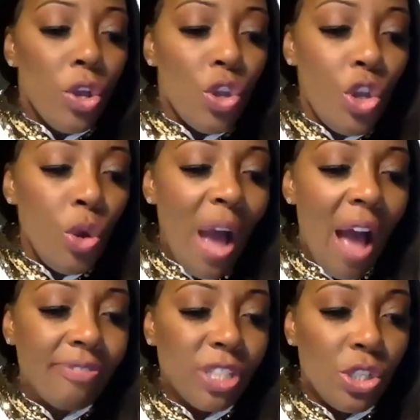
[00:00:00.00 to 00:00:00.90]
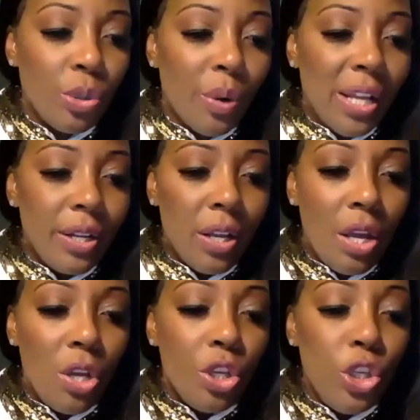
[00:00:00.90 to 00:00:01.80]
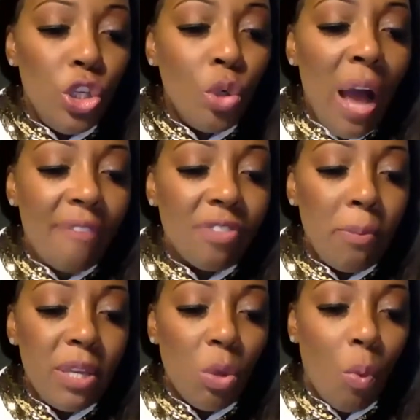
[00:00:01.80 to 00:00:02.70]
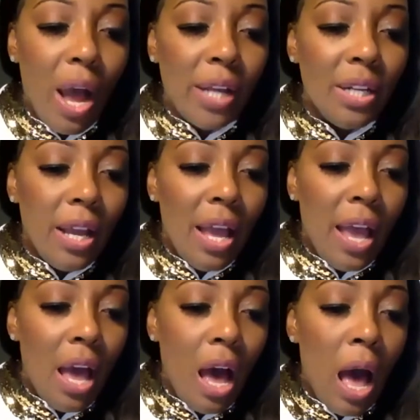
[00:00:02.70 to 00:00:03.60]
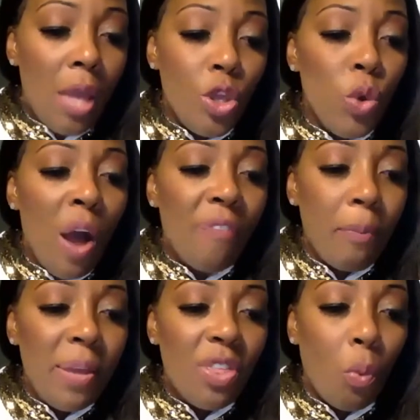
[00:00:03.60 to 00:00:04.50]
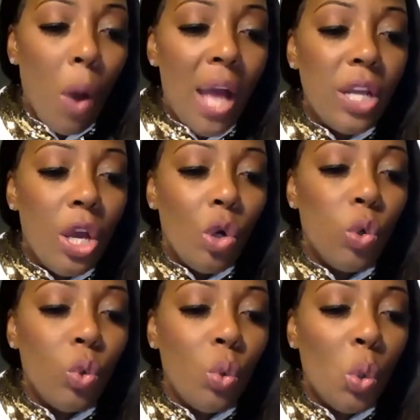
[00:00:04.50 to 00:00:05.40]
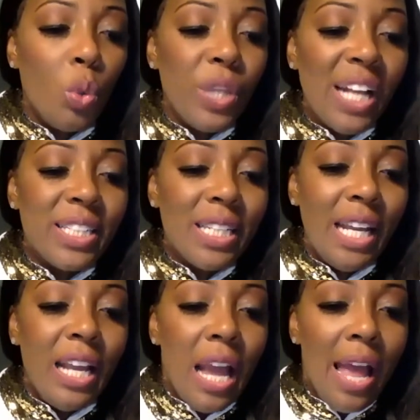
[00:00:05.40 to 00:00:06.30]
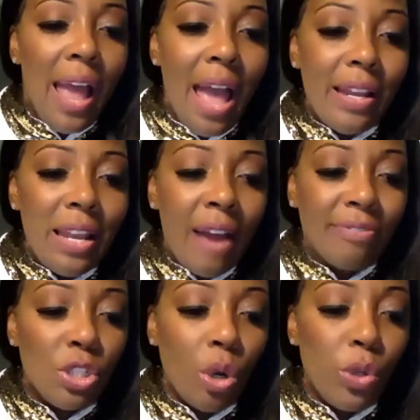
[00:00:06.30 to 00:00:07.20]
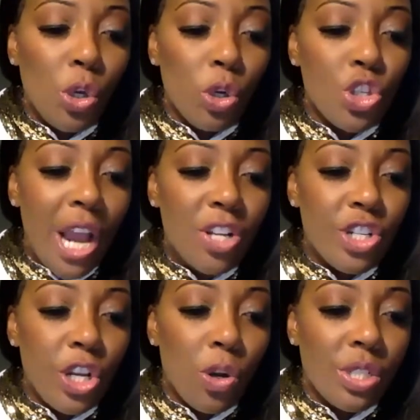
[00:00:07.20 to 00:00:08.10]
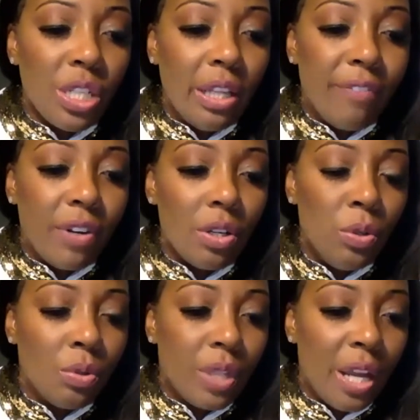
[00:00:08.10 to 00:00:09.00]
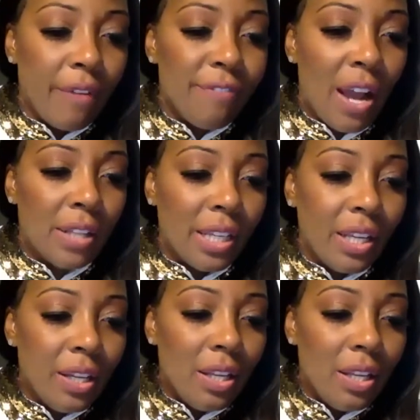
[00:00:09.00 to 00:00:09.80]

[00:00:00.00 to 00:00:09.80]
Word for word: You have to do it. You have to be the one. Uh, you have to be the one who who they see and they have to know you're changed and you're delivered. Oh, there, finally.